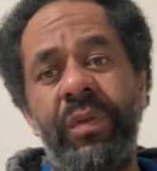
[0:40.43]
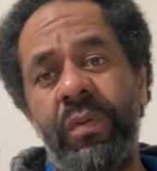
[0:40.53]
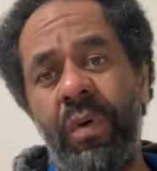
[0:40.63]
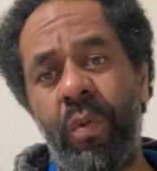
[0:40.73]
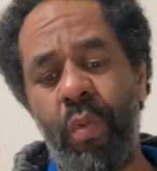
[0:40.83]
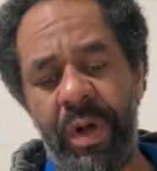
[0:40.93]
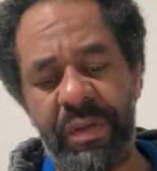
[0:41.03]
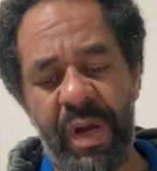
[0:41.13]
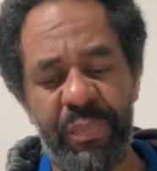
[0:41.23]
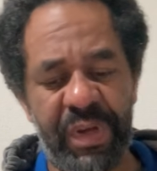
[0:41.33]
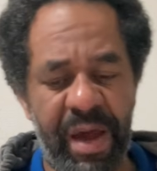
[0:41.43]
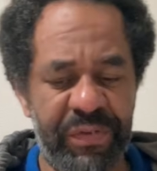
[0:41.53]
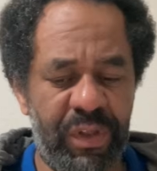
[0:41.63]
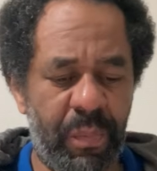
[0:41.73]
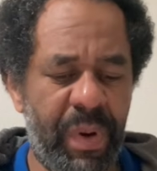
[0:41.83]
what comes
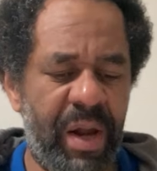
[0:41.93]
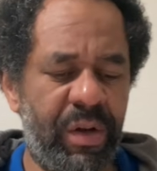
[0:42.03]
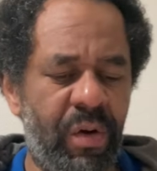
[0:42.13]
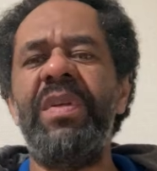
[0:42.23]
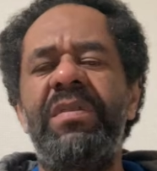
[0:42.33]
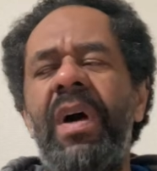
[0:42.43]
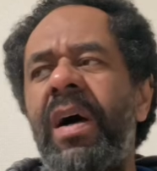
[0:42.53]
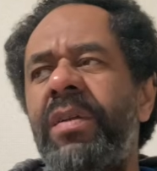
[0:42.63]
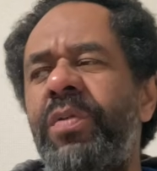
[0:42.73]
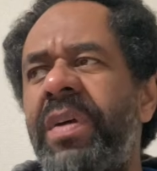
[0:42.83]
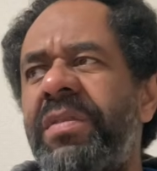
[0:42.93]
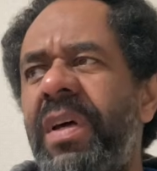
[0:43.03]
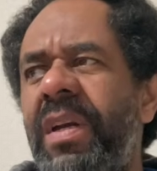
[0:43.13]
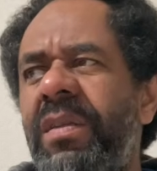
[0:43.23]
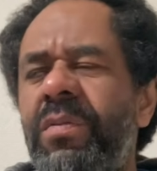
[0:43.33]
after the particle. It's
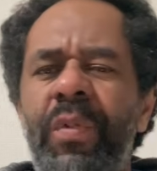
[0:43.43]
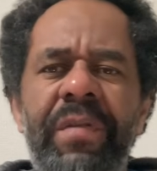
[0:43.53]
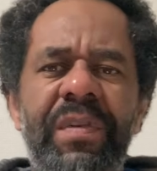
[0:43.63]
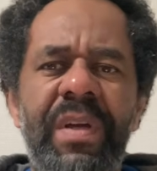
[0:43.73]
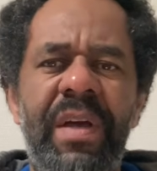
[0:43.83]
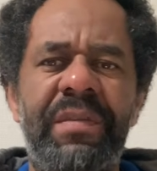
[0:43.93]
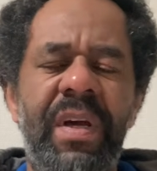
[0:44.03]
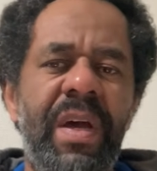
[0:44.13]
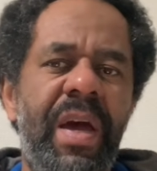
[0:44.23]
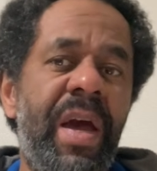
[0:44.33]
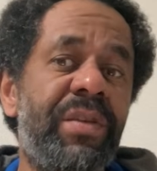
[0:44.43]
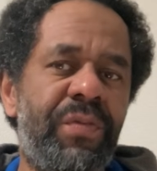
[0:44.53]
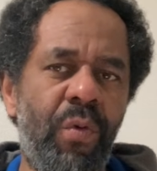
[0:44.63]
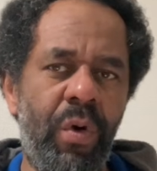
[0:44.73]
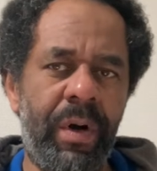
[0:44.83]
translated roughly as
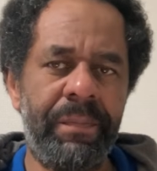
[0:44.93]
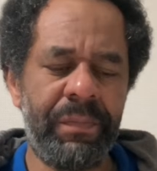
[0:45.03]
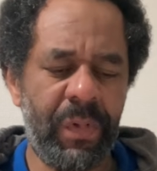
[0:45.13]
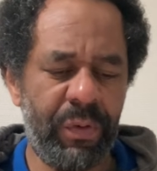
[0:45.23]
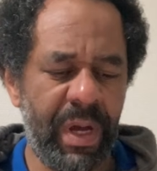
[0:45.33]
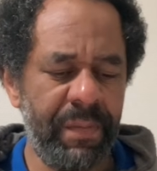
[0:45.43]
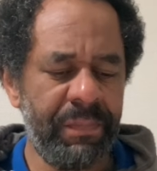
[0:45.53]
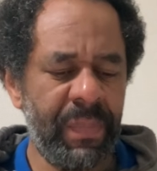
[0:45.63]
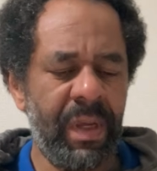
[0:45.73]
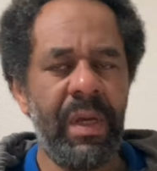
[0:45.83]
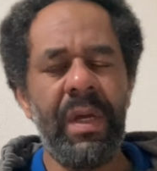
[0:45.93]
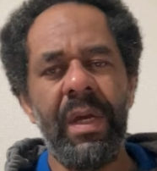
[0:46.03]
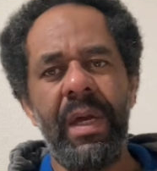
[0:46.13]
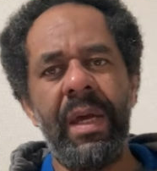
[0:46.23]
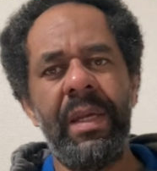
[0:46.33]
S4, okay?
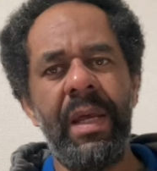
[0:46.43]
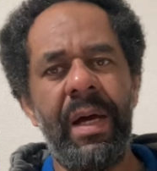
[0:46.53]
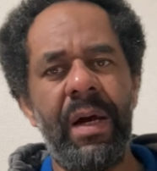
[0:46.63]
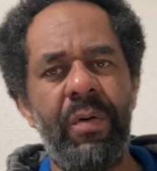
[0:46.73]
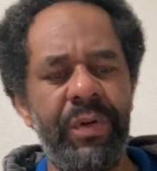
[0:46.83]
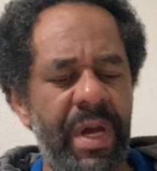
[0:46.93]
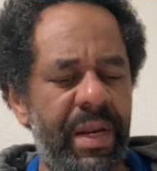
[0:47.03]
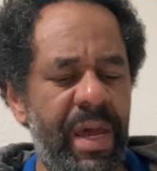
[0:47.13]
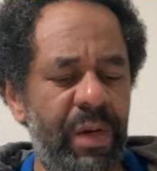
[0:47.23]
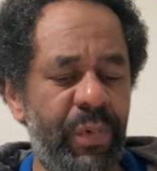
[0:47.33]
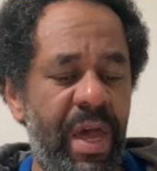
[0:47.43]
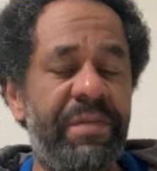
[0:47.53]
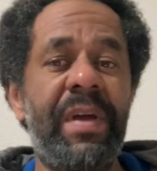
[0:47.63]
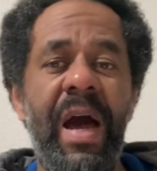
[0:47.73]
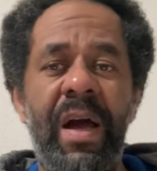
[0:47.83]
And on the other hand, we
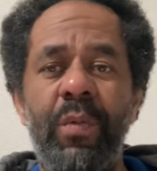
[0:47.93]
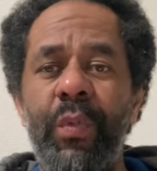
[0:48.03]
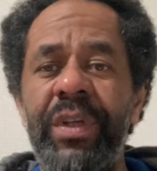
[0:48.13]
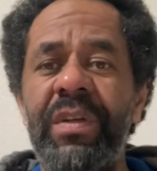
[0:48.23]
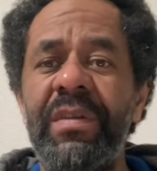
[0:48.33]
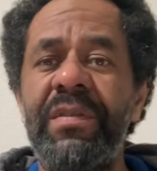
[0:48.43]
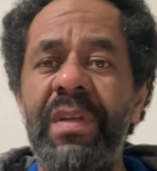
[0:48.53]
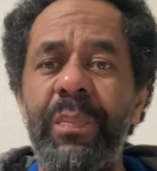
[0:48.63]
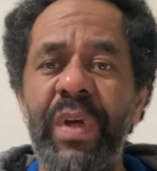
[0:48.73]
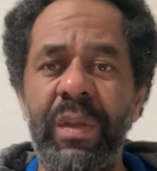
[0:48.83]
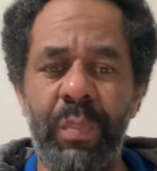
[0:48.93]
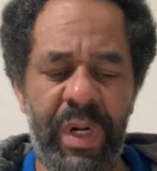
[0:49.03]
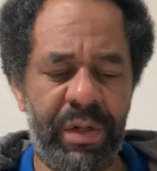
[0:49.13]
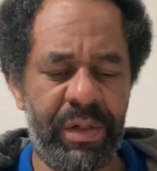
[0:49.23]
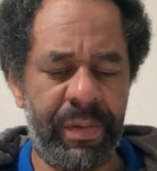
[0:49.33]
have ga, which is a subject
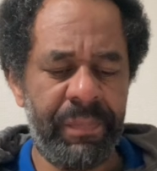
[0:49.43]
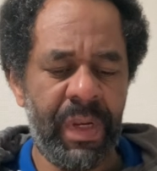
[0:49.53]
marker.